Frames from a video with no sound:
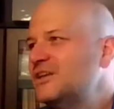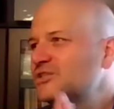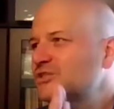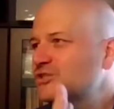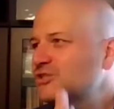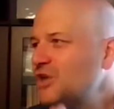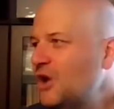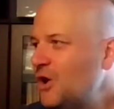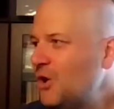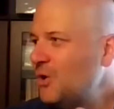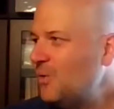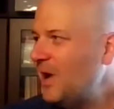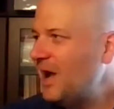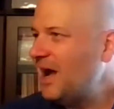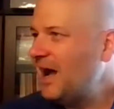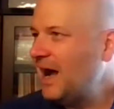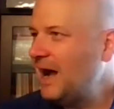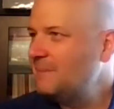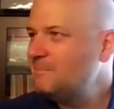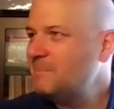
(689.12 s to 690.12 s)
So
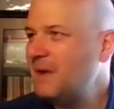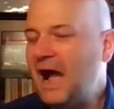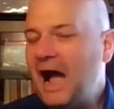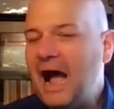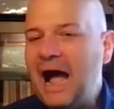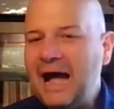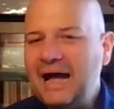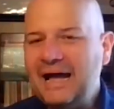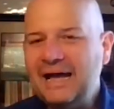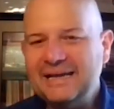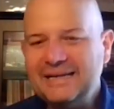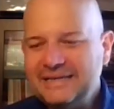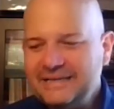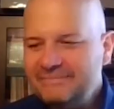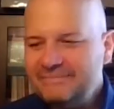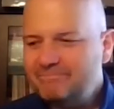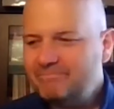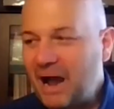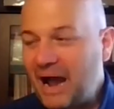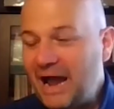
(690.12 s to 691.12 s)
um,
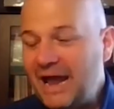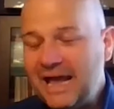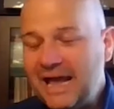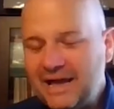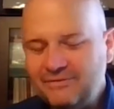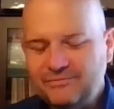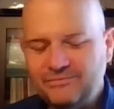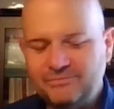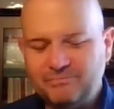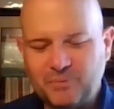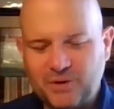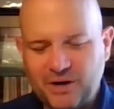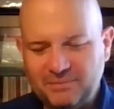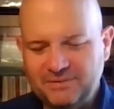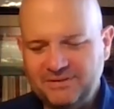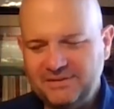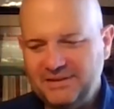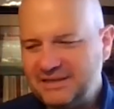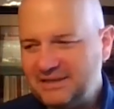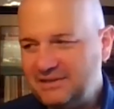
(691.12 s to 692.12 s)
I, I have
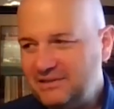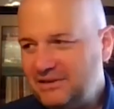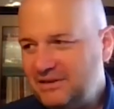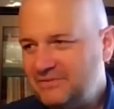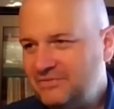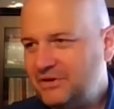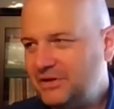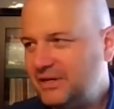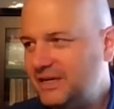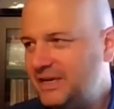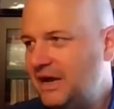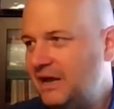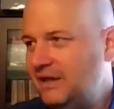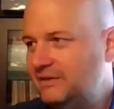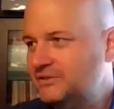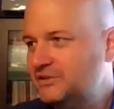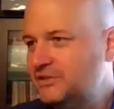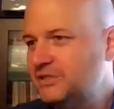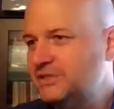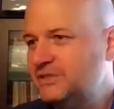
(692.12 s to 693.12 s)
probably, like a lot of
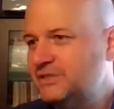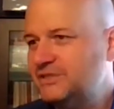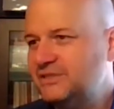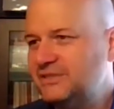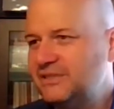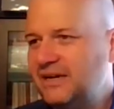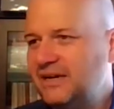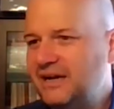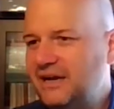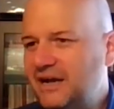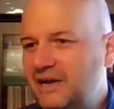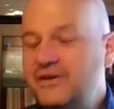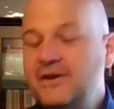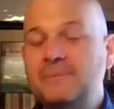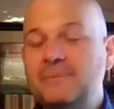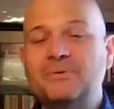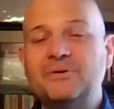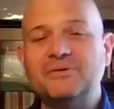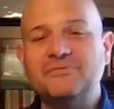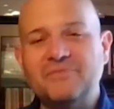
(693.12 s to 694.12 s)
archaeologists, uh, a
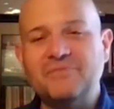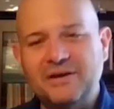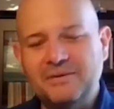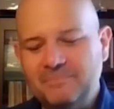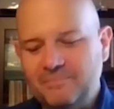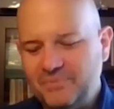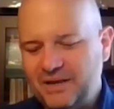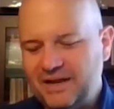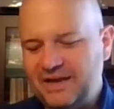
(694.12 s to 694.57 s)
number of them.